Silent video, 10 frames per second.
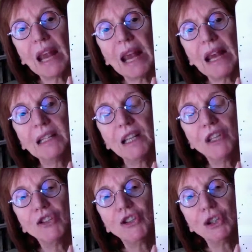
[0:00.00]
And then
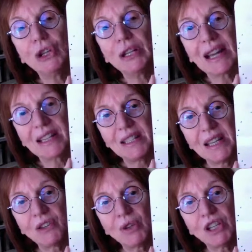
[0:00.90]
you do your next
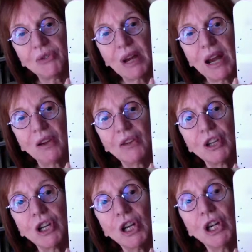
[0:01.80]
increase round.